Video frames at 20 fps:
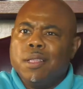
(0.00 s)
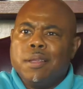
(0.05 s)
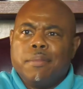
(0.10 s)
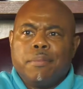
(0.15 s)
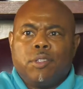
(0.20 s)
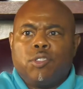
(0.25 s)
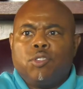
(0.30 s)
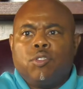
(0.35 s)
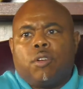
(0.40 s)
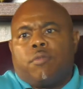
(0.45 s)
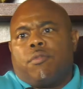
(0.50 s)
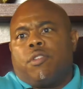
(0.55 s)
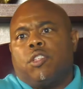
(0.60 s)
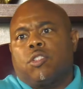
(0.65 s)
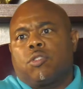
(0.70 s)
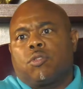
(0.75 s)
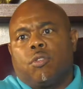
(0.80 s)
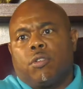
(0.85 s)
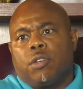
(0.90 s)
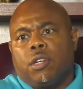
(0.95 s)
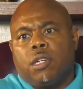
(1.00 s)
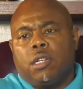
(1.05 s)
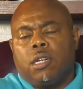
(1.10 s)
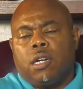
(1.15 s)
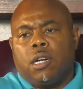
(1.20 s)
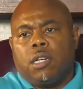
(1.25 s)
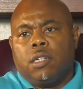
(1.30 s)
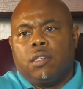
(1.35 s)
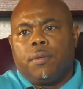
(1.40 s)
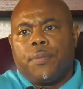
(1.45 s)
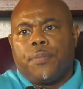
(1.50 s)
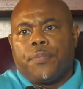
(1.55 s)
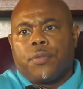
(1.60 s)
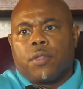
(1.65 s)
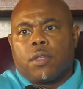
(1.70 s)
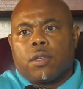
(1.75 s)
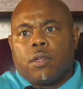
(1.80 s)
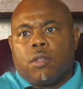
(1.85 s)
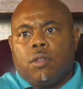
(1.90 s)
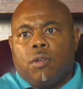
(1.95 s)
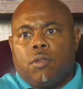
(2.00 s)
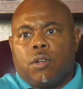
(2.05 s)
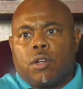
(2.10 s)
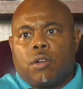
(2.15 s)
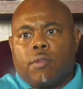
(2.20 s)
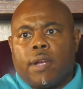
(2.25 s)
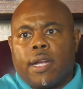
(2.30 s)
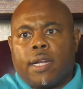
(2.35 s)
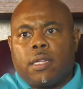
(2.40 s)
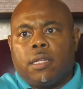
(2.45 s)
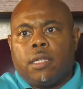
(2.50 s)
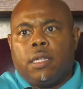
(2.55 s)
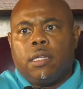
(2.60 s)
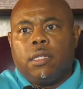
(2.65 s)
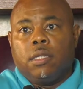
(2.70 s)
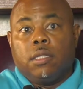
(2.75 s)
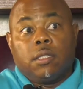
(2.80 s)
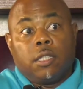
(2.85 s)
but you don't really store your gun, correctly.